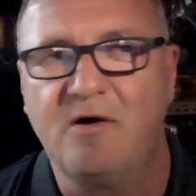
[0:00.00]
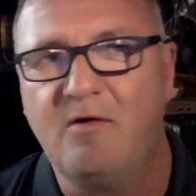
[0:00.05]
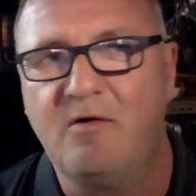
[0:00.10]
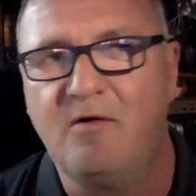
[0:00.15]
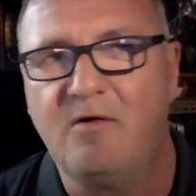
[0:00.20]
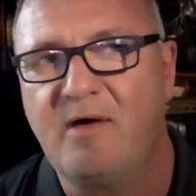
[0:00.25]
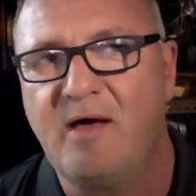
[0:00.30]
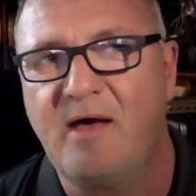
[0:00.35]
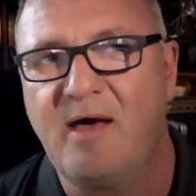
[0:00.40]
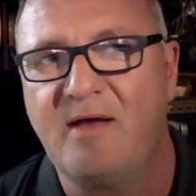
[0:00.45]

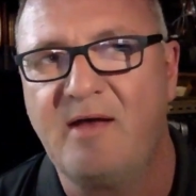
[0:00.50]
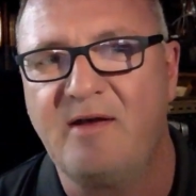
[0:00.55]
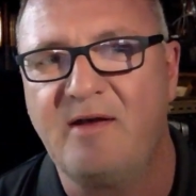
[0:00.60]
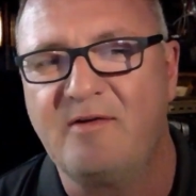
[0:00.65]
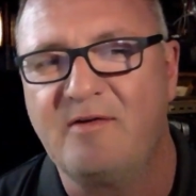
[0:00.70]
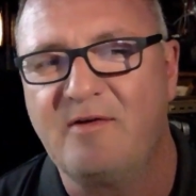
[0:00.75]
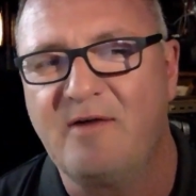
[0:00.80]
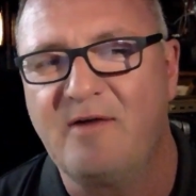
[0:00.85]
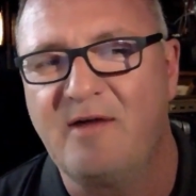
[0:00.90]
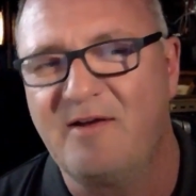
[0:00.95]
So
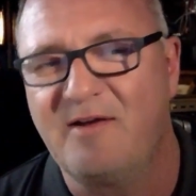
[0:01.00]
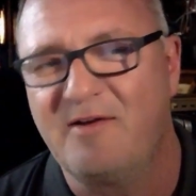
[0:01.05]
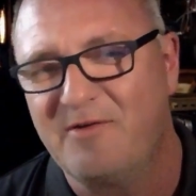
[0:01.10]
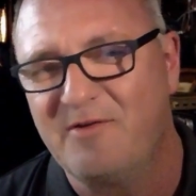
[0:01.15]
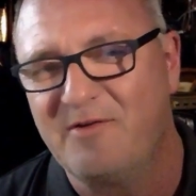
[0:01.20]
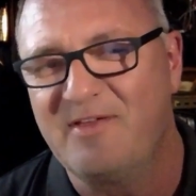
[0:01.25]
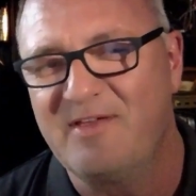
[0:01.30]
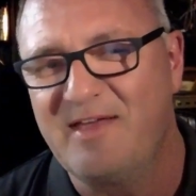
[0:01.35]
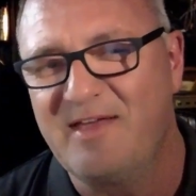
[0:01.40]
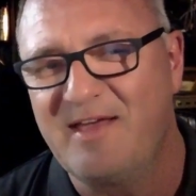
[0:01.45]
at
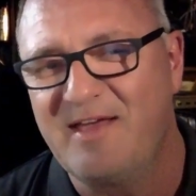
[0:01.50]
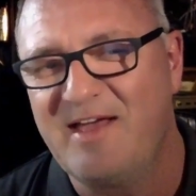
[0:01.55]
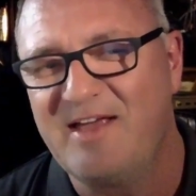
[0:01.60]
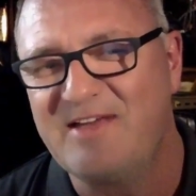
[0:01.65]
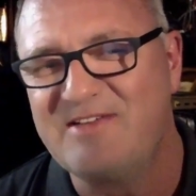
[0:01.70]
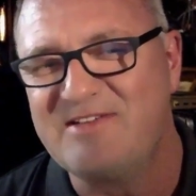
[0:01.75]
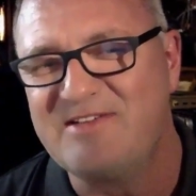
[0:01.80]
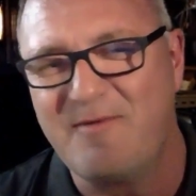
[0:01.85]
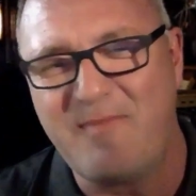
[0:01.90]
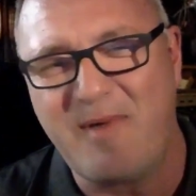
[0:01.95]
an early
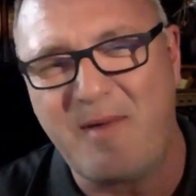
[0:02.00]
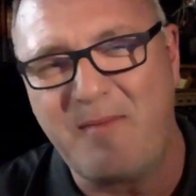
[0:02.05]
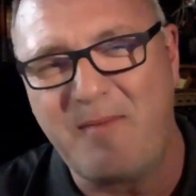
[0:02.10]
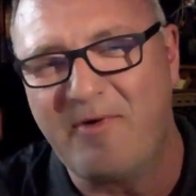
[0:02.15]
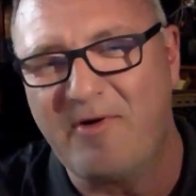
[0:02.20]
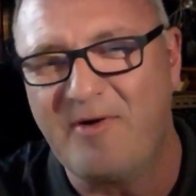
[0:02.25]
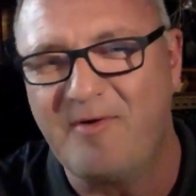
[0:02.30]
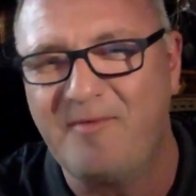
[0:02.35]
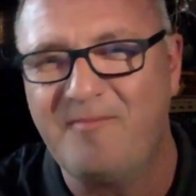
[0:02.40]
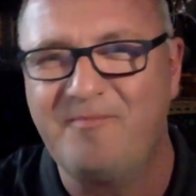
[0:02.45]
age, I
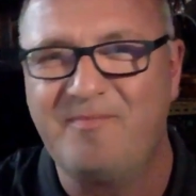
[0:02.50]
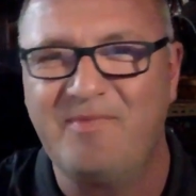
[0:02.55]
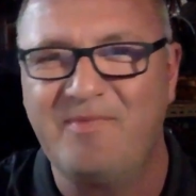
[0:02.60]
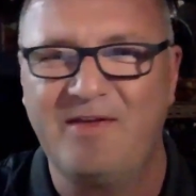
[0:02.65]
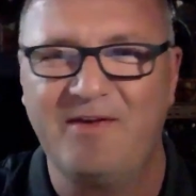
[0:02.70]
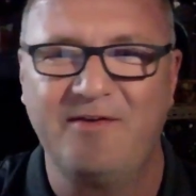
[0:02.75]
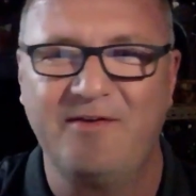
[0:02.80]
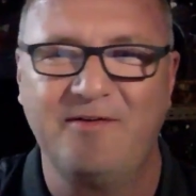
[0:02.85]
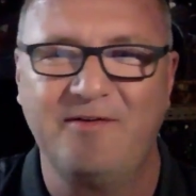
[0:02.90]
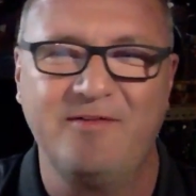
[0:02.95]
remember,
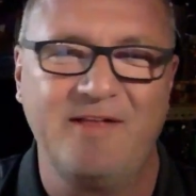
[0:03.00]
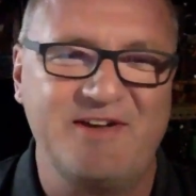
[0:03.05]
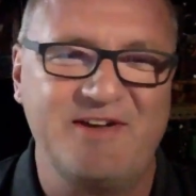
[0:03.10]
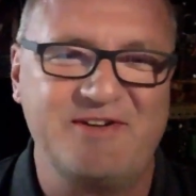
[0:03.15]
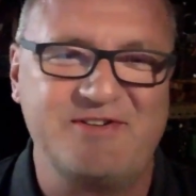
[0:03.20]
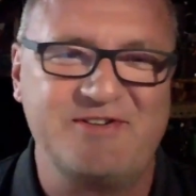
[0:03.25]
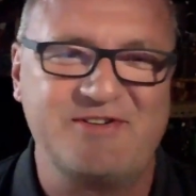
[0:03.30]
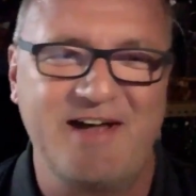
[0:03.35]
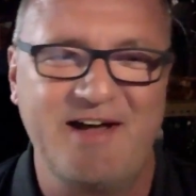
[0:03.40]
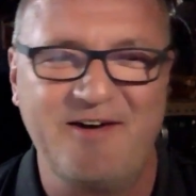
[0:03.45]

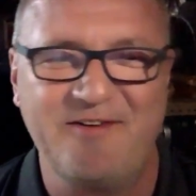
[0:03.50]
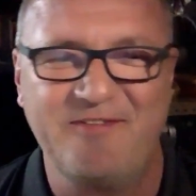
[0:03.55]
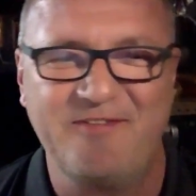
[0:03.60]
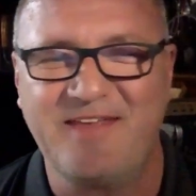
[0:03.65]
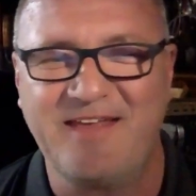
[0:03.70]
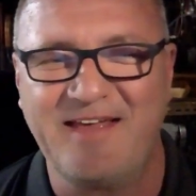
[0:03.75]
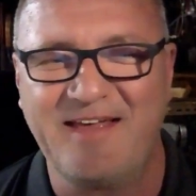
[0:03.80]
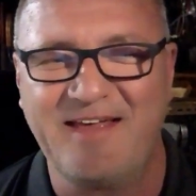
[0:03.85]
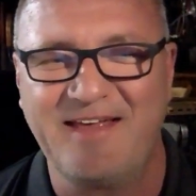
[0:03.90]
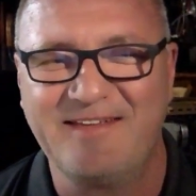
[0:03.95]
line
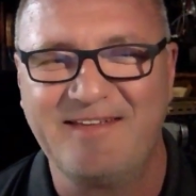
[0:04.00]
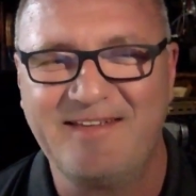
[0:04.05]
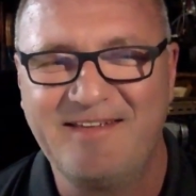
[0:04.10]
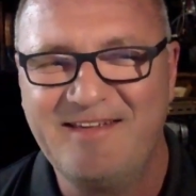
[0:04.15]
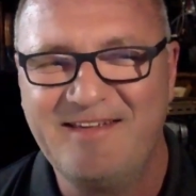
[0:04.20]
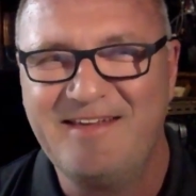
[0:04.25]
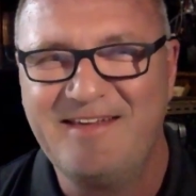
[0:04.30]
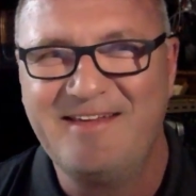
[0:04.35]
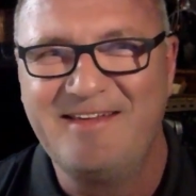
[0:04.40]
shaft, and